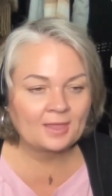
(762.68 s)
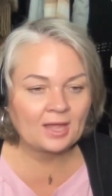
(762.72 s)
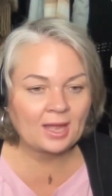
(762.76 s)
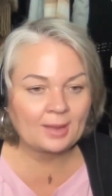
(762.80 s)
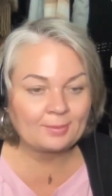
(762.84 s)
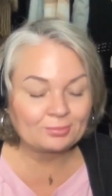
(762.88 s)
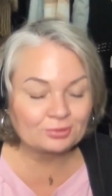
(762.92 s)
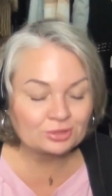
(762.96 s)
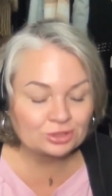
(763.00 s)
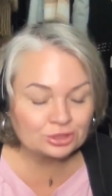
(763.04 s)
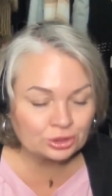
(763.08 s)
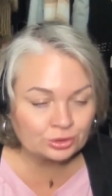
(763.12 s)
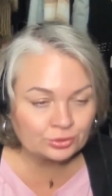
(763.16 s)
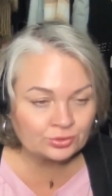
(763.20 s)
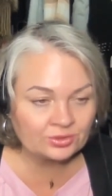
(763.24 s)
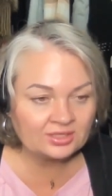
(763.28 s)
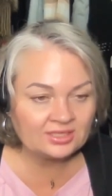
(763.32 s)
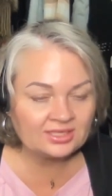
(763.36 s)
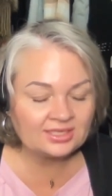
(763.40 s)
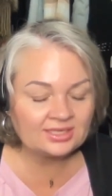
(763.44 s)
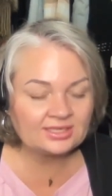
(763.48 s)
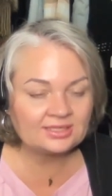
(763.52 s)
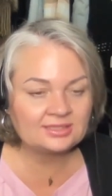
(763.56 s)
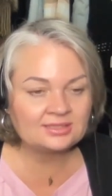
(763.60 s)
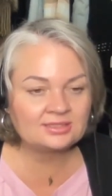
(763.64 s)

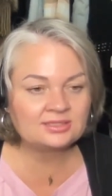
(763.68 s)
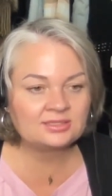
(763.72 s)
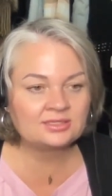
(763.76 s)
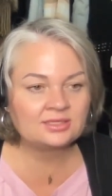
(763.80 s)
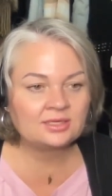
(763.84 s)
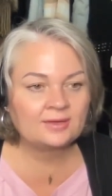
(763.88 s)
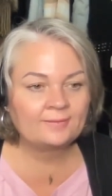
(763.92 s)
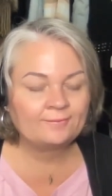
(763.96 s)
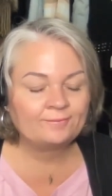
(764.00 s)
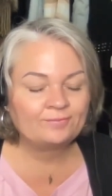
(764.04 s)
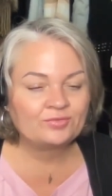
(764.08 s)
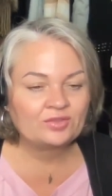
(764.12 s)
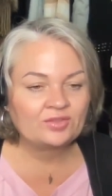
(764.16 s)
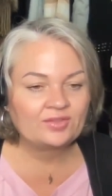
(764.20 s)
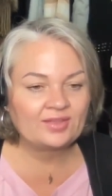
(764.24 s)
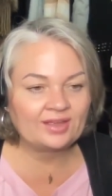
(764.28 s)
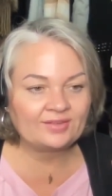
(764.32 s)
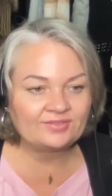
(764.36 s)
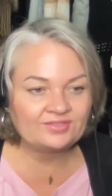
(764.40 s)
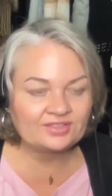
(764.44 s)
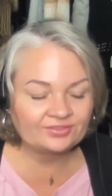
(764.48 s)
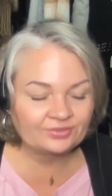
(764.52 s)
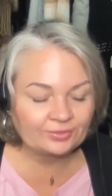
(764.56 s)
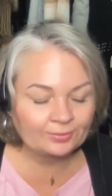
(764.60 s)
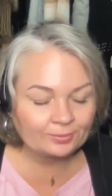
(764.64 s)
opportunities, they
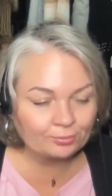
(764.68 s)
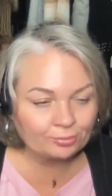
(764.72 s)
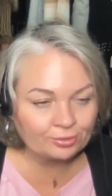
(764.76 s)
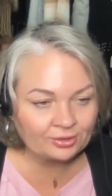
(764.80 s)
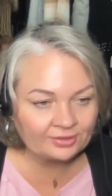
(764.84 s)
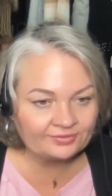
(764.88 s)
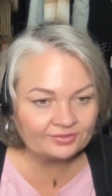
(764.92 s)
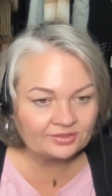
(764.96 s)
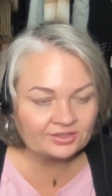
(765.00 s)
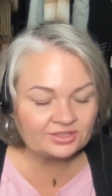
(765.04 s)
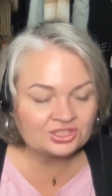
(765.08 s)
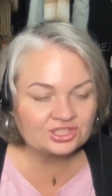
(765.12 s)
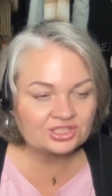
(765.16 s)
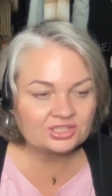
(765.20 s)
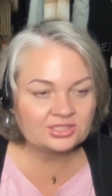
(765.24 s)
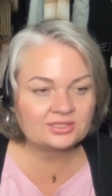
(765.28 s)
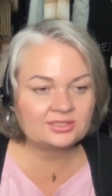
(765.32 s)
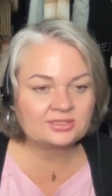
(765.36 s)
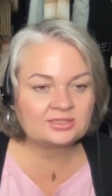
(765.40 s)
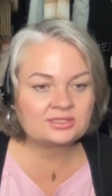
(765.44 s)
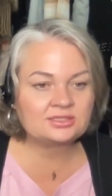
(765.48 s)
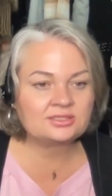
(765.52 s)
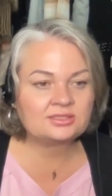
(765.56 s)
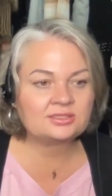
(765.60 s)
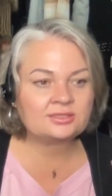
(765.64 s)
have different
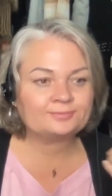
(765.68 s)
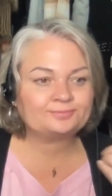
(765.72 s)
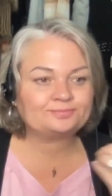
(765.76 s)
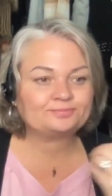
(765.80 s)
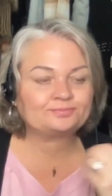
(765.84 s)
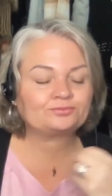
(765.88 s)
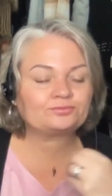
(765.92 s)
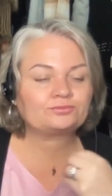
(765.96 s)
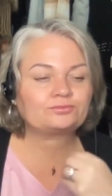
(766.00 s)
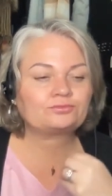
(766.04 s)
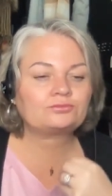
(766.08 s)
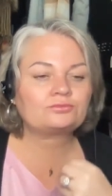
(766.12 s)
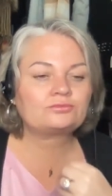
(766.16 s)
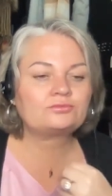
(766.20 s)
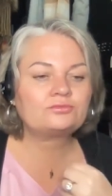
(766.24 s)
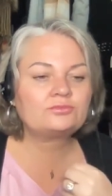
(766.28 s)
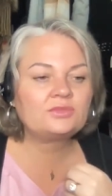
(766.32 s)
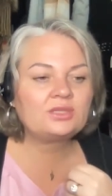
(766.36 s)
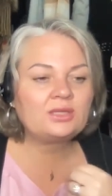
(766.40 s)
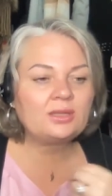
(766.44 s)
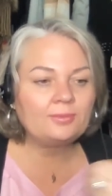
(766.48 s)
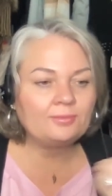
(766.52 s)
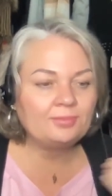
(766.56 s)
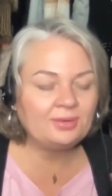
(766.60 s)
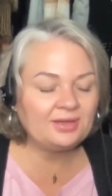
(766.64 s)
privileges,
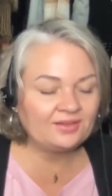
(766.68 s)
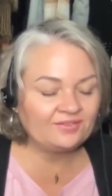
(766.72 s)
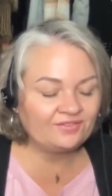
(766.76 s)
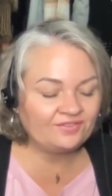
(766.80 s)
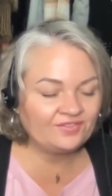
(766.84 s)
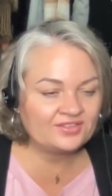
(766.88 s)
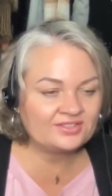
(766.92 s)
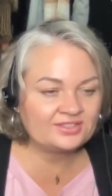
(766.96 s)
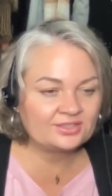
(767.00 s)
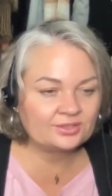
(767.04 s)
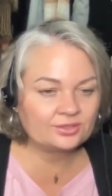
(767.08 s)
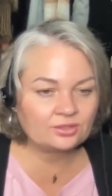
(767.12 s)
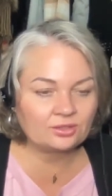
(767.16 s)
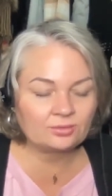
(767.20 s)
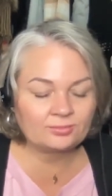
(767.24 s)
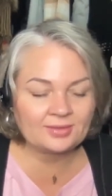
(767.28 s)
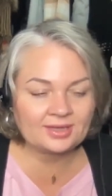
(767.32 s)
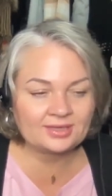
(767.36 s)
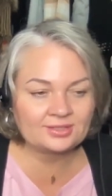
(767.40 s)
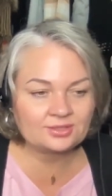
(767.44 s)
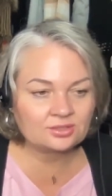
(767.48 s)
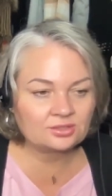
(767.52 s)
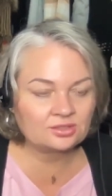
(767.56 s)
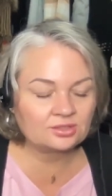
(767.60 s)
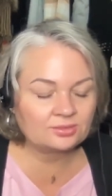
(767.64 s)
be it physical,
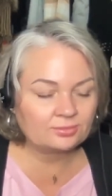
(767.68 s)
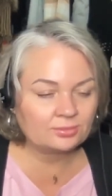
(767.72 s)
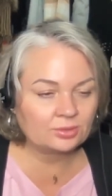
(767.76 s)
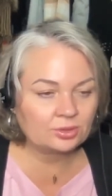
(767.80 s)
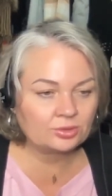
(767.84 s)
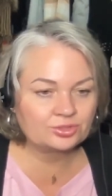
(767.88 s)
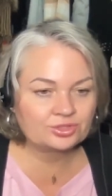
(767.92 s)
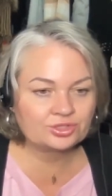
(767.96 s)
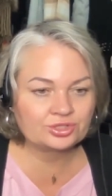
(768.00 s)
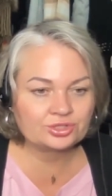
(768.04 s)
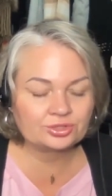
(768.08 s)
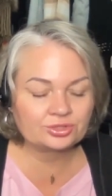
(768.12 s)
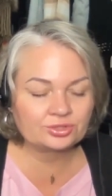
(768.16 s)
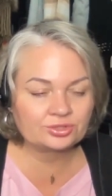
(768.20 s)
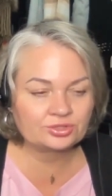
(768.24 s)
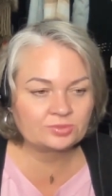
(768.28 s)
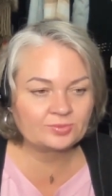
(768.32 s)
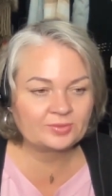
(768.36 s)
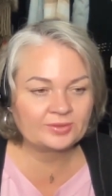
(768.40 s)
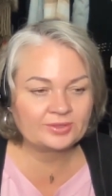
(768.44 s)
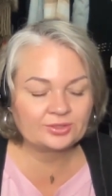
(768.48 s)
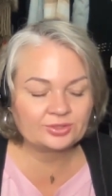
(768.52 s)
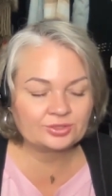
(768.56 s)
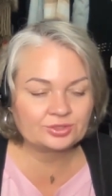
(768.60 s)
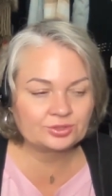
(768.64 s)
mental, emotional,
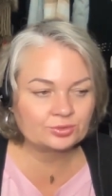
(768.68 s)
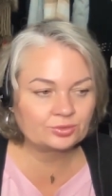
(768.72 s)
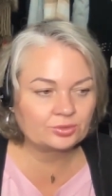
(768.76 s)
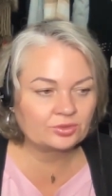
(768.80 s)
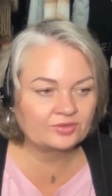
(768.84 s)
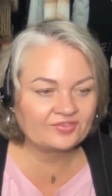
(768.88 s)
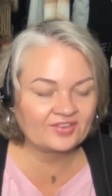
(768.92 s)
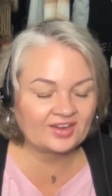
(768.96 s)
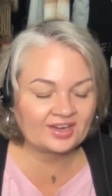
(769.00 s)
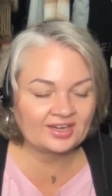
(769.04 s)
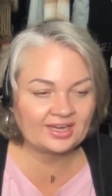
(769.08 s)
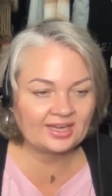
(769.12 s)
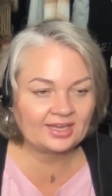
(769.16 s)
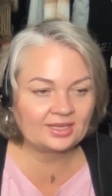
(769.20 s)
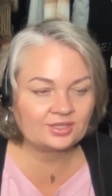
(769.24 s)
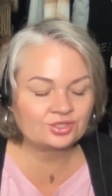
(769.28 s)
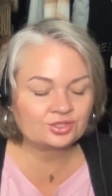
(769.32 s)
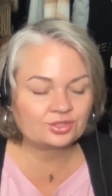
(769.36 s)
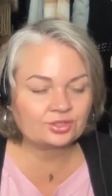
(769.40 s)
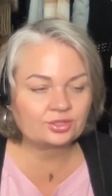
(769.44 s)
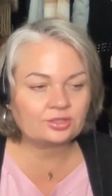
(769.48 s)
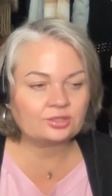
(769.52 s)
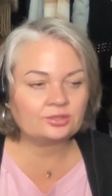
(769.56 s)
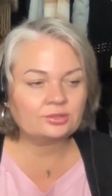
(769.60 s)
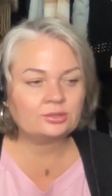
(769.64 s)
spiritual,
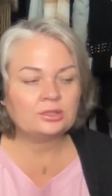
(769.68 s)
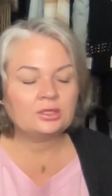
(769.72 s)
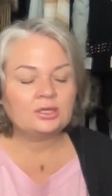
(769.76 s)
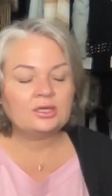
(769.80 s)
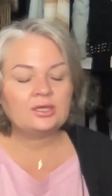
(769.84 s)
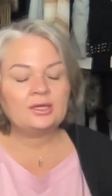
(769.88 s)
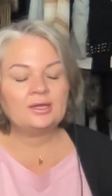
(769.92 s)
financial,